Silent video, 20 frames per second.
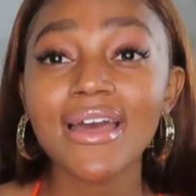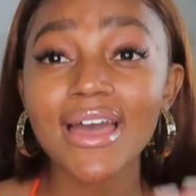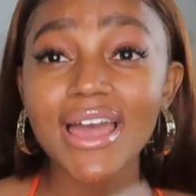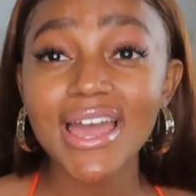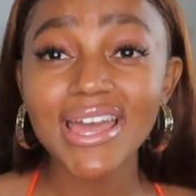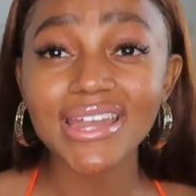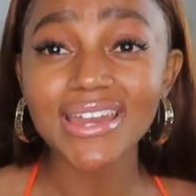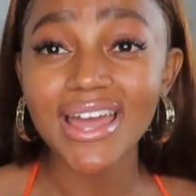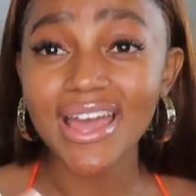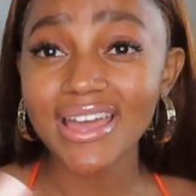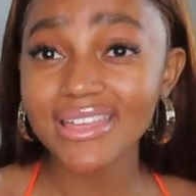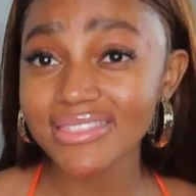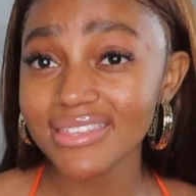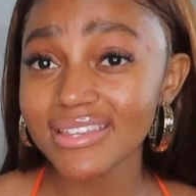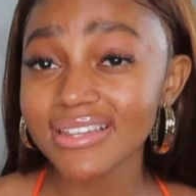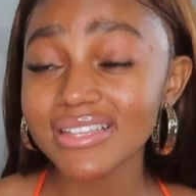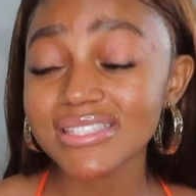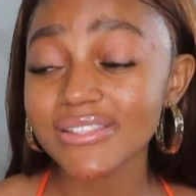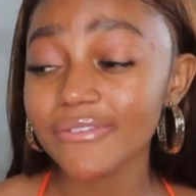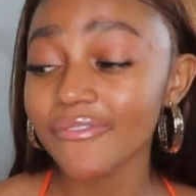and I
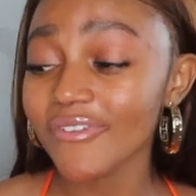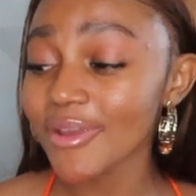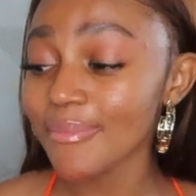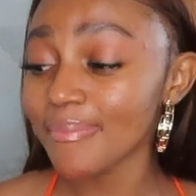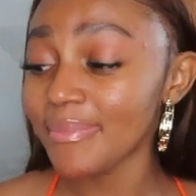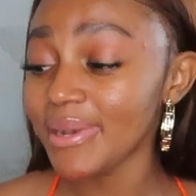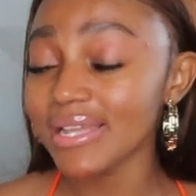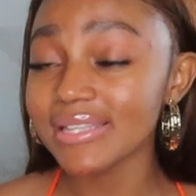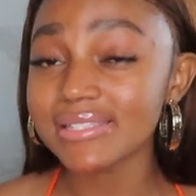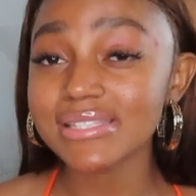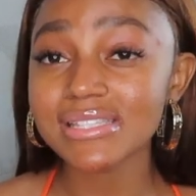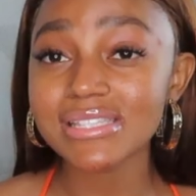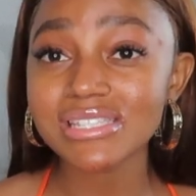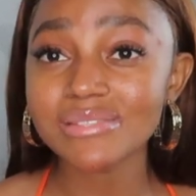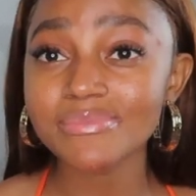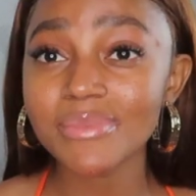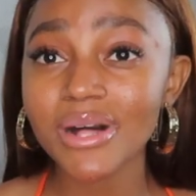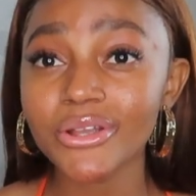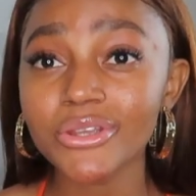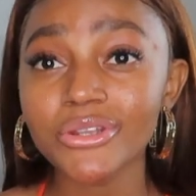think it's a very pleasant
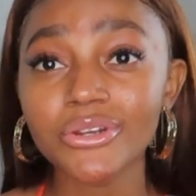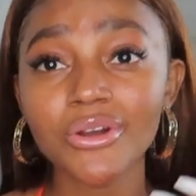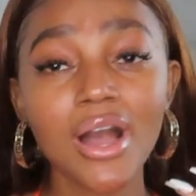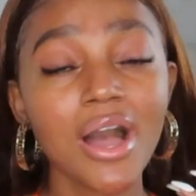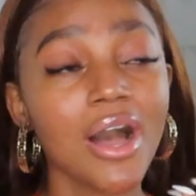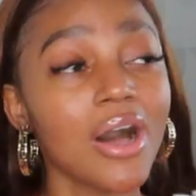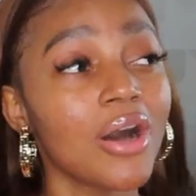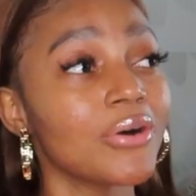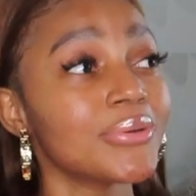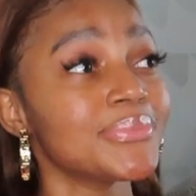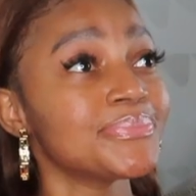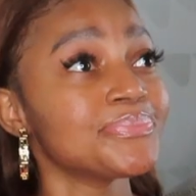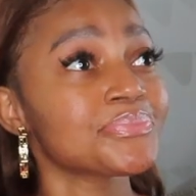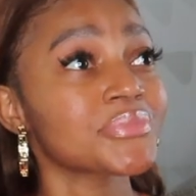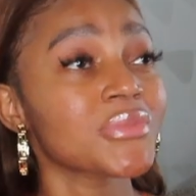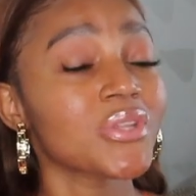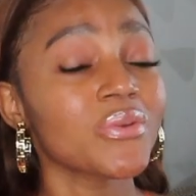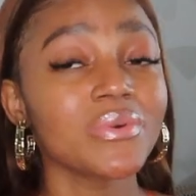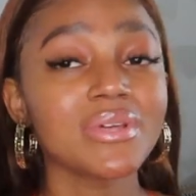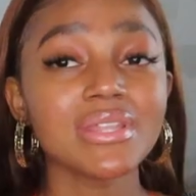smell. You know how
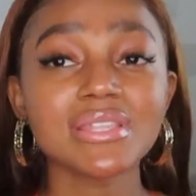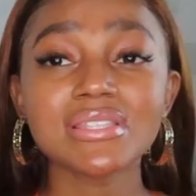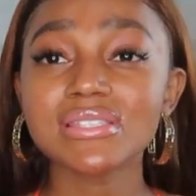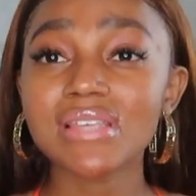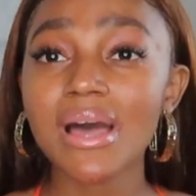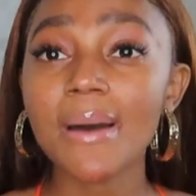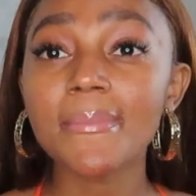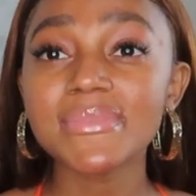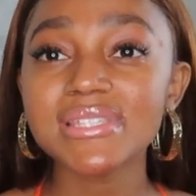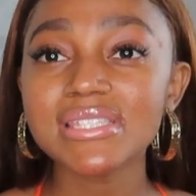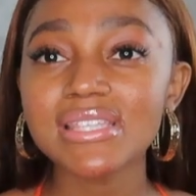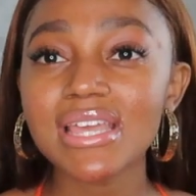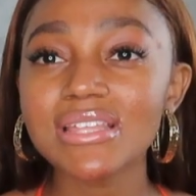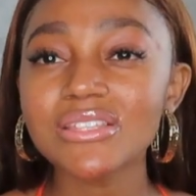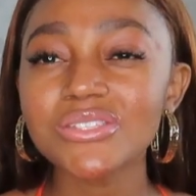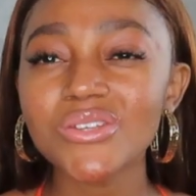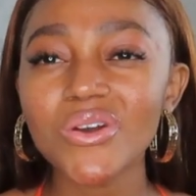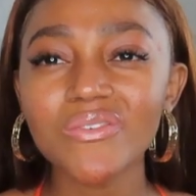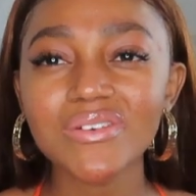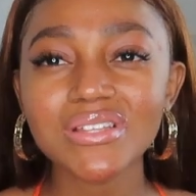with some
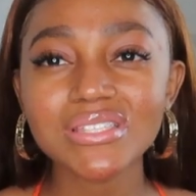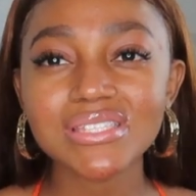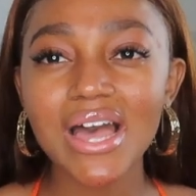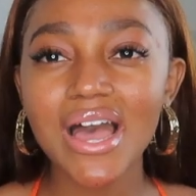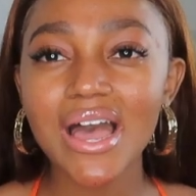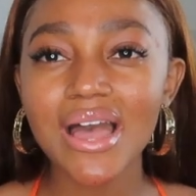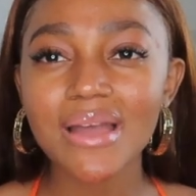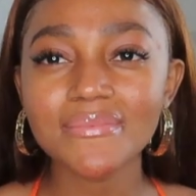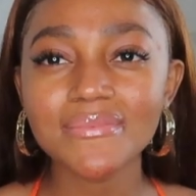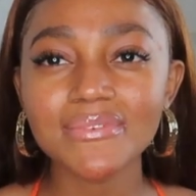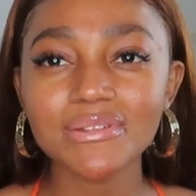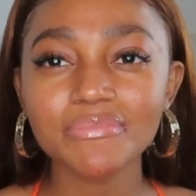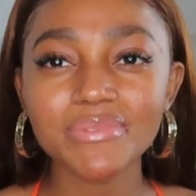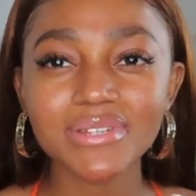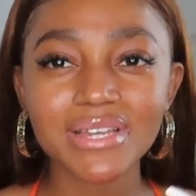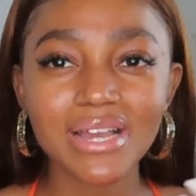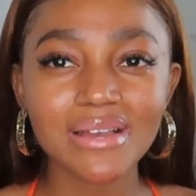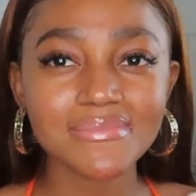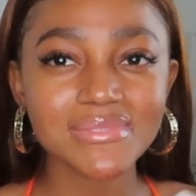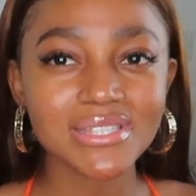scents over time it
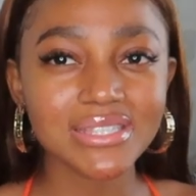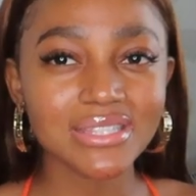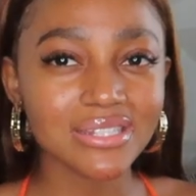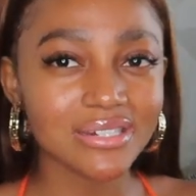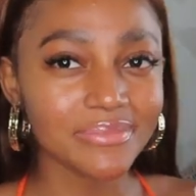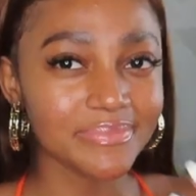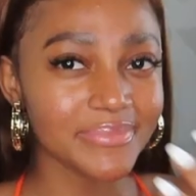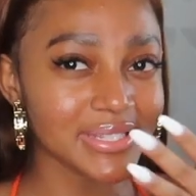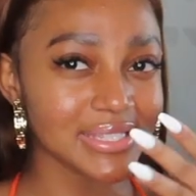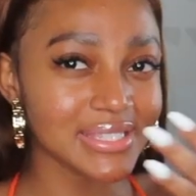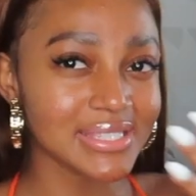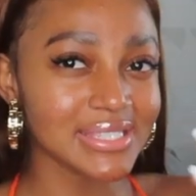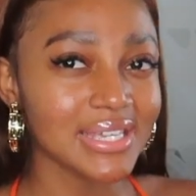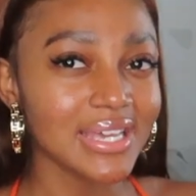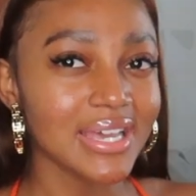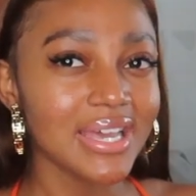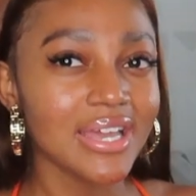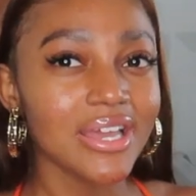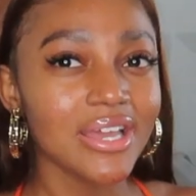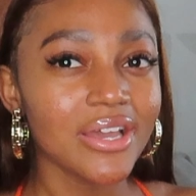becomes a little bit,
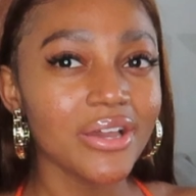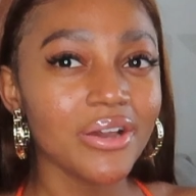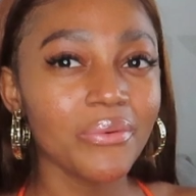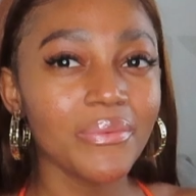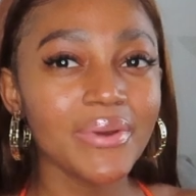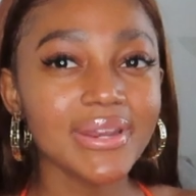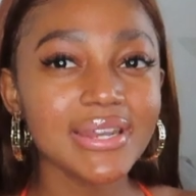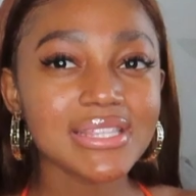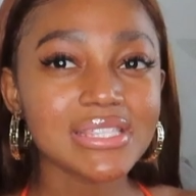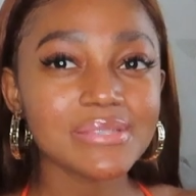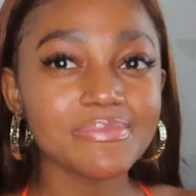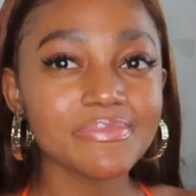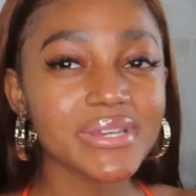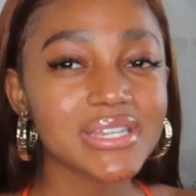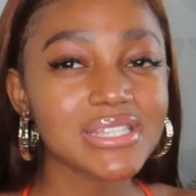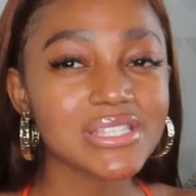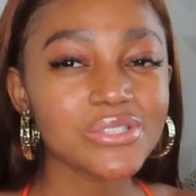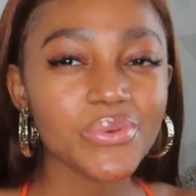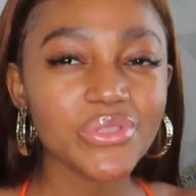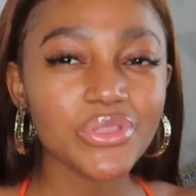when it's
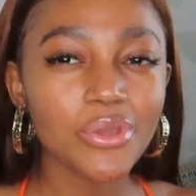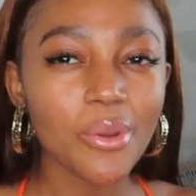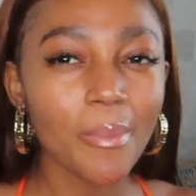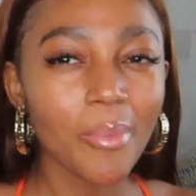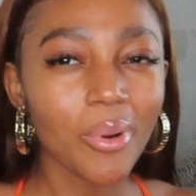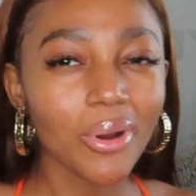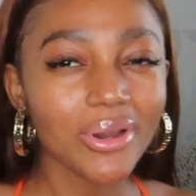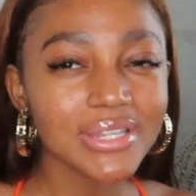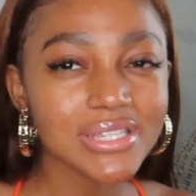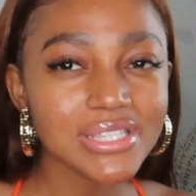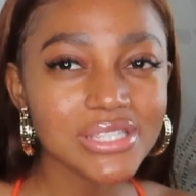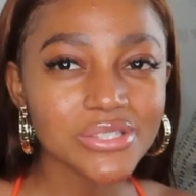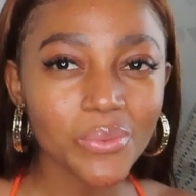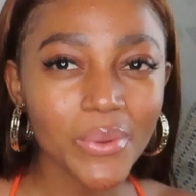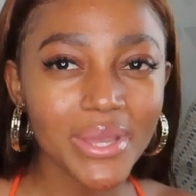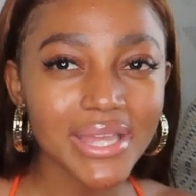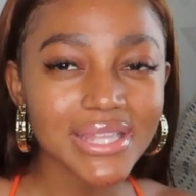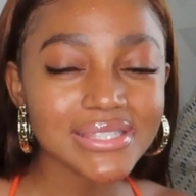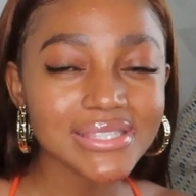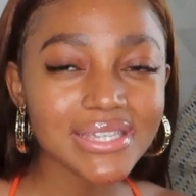mixed with your body
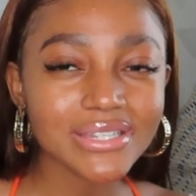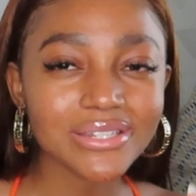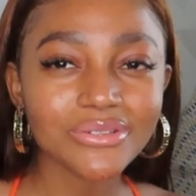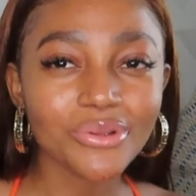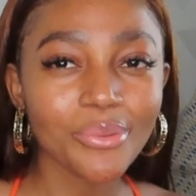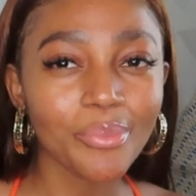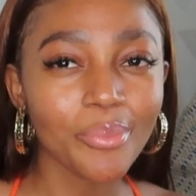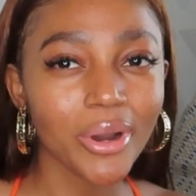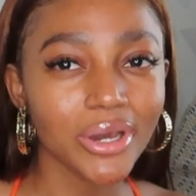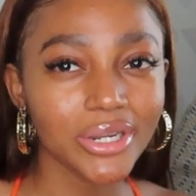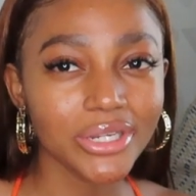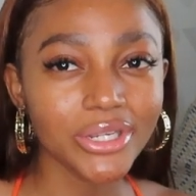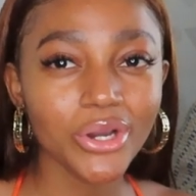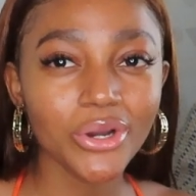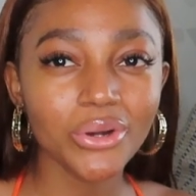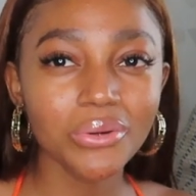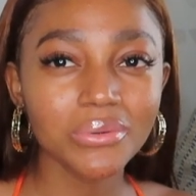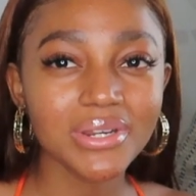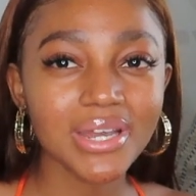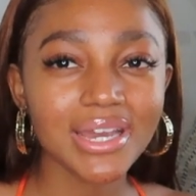sweats and your body
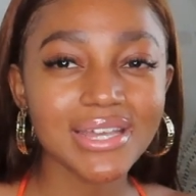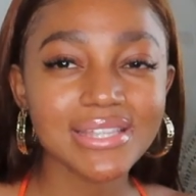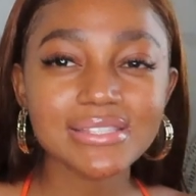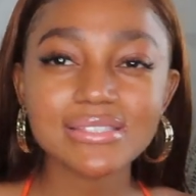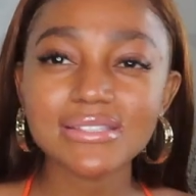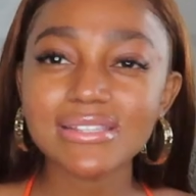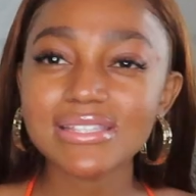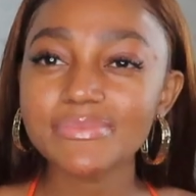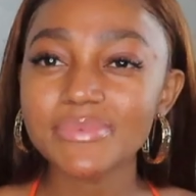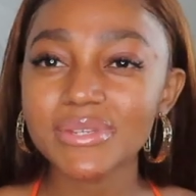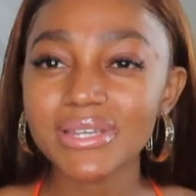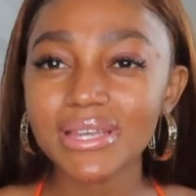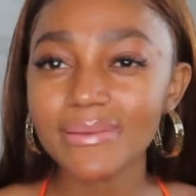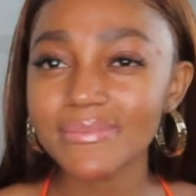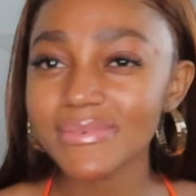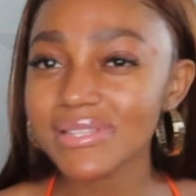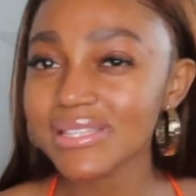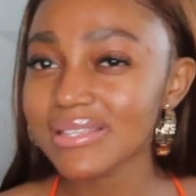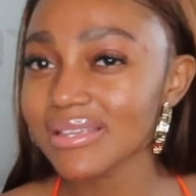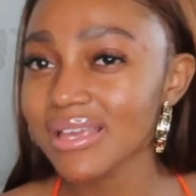odor, it starts
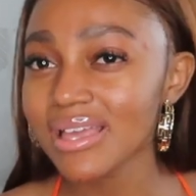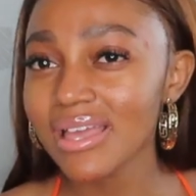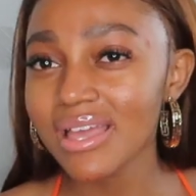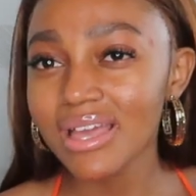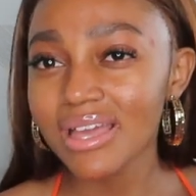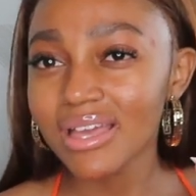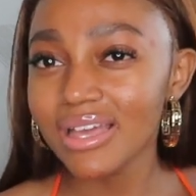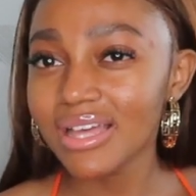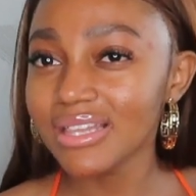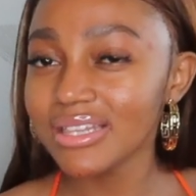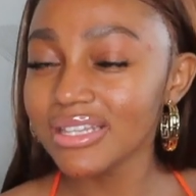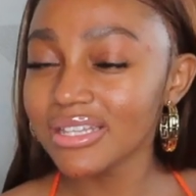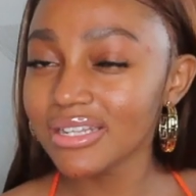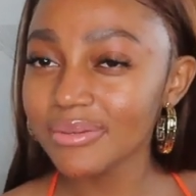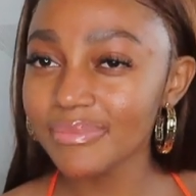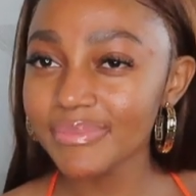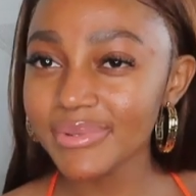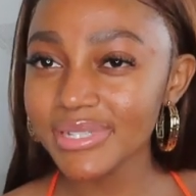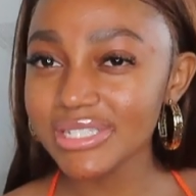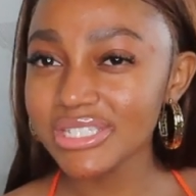becoming a
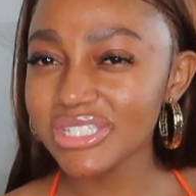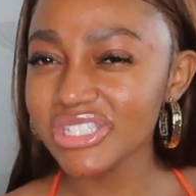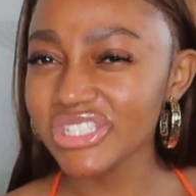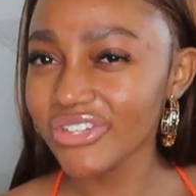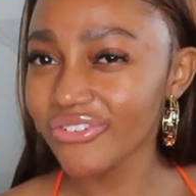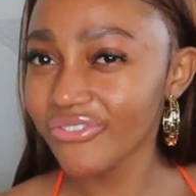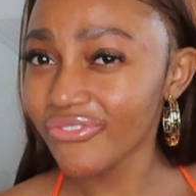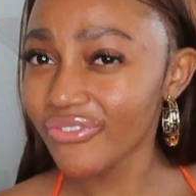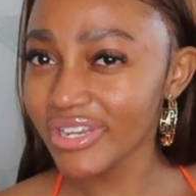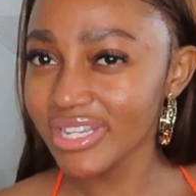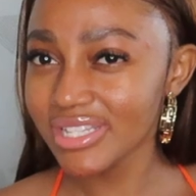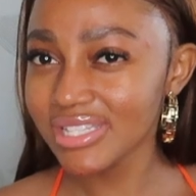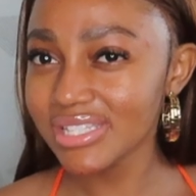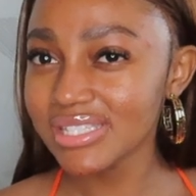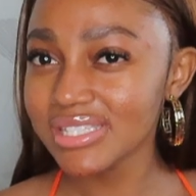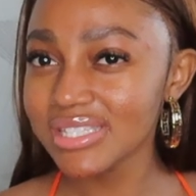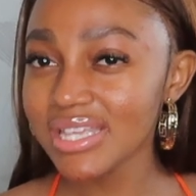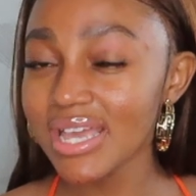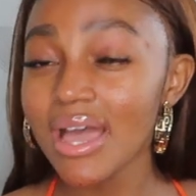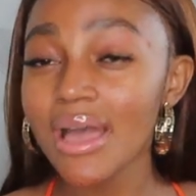little bit different.